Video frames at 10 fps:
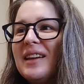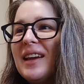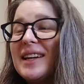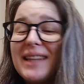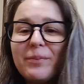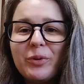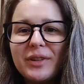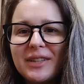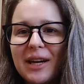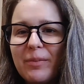And at that point
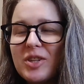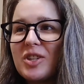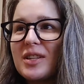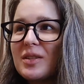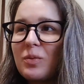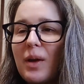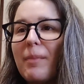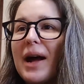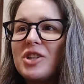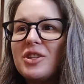in time, it's just
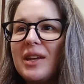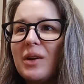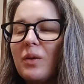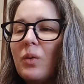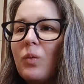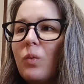imagining,